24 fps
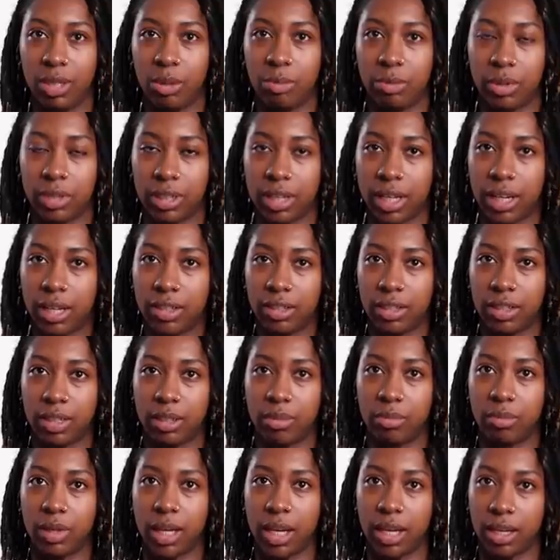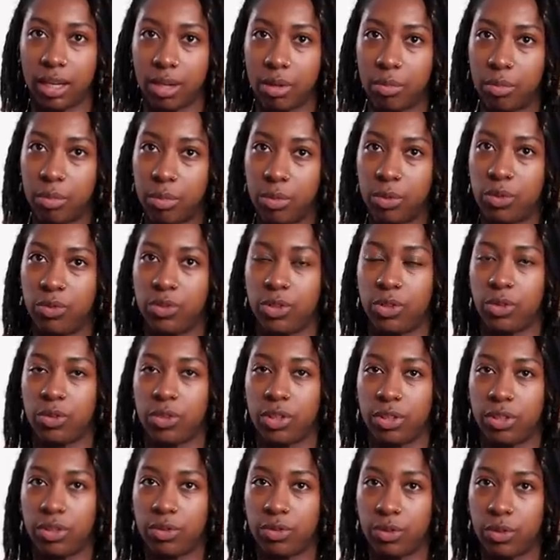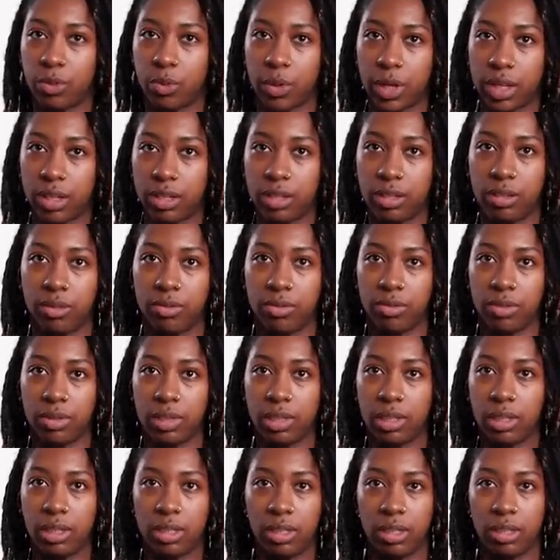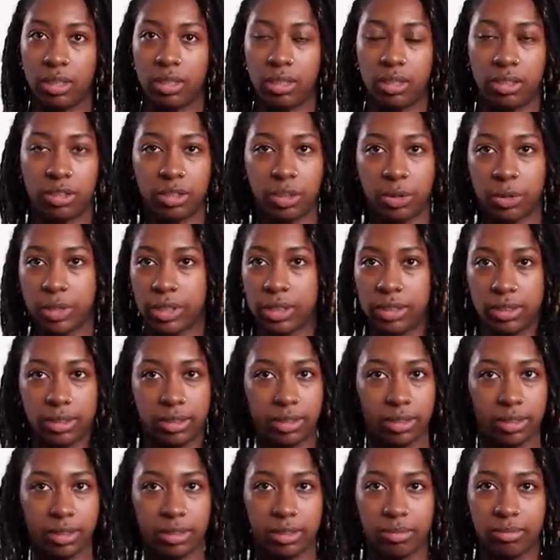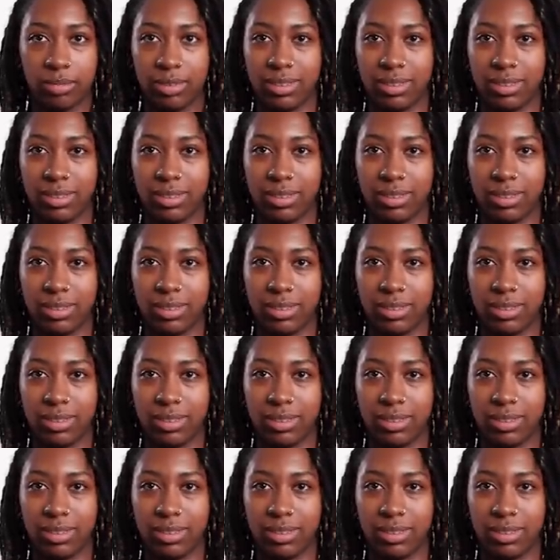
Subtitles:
But now that I'm like moving on a different wave, it's crickets.